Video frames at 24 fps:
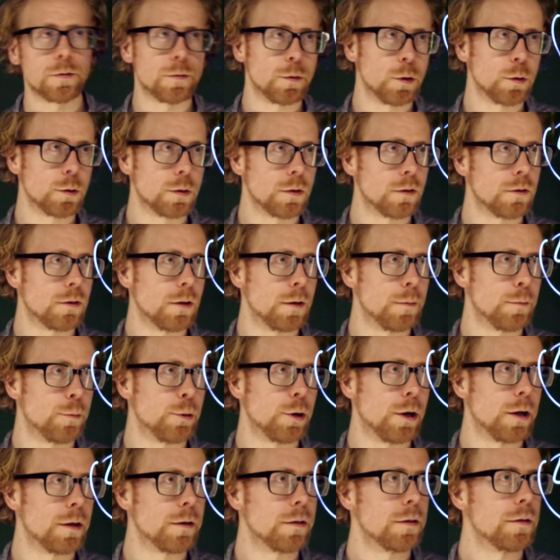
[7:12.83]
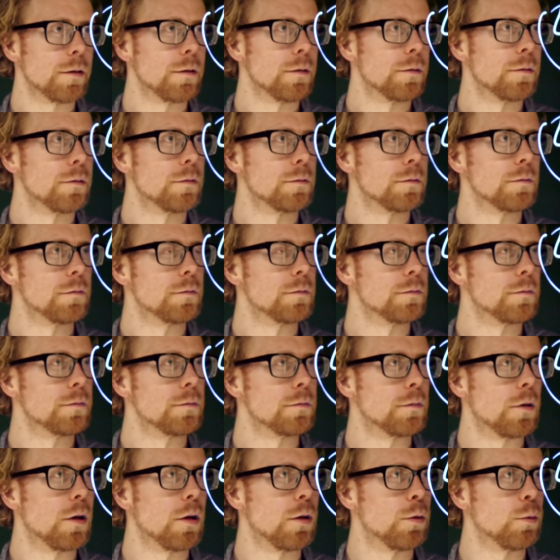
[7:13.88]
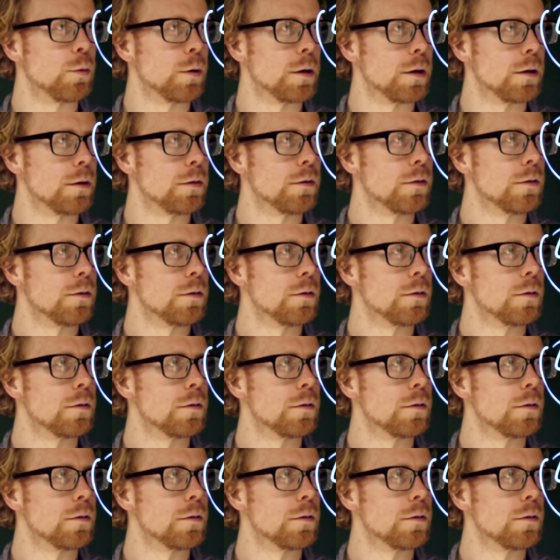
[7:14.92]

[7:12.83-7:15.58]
focus on breath. Always.